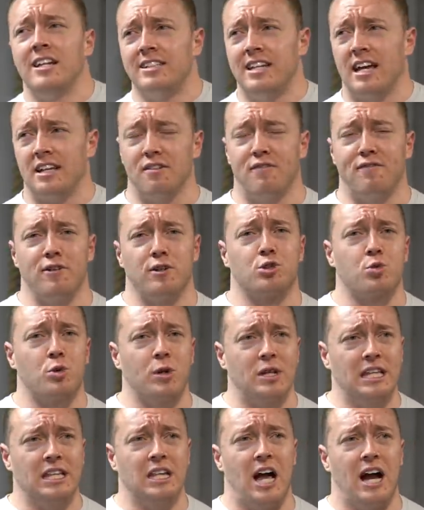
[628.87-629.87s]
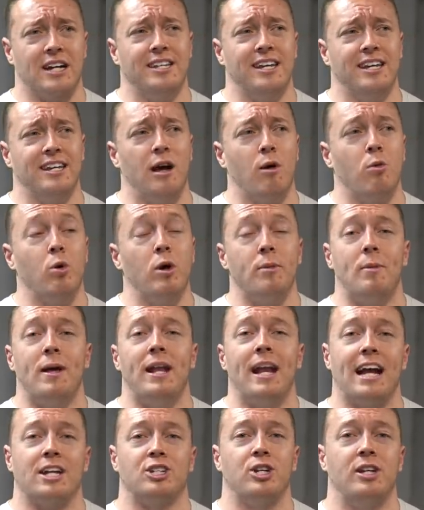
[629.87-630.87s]
Deadlift feels really locked in. That would have
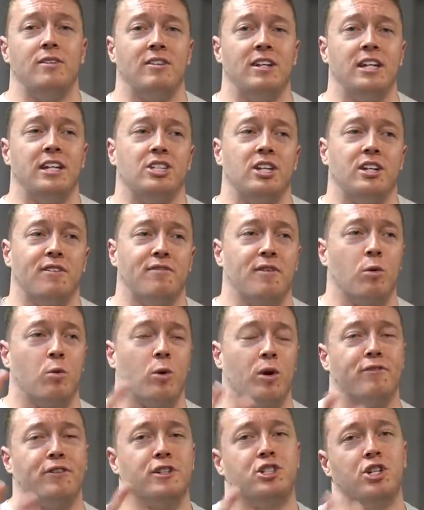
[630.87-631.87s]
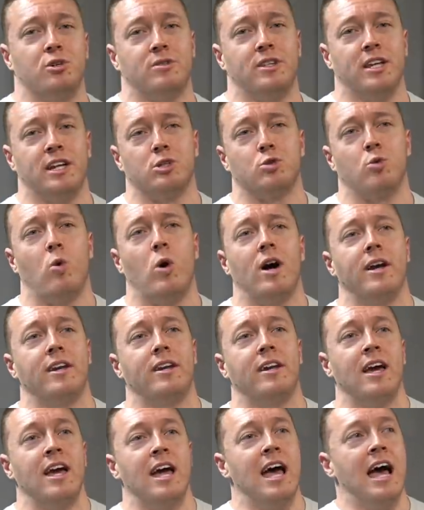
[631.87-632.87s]
been actually even easier if it weren't for two things. One,
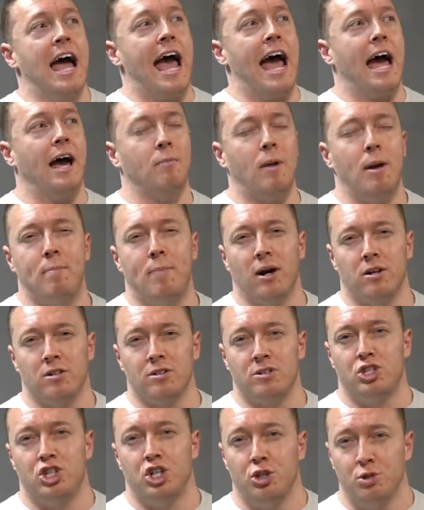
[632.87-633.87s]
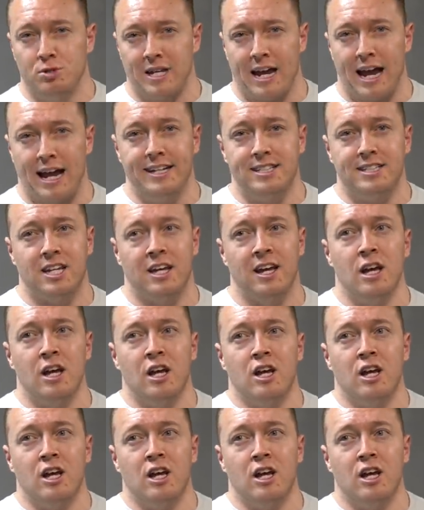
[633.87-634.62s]
had my belt too tight.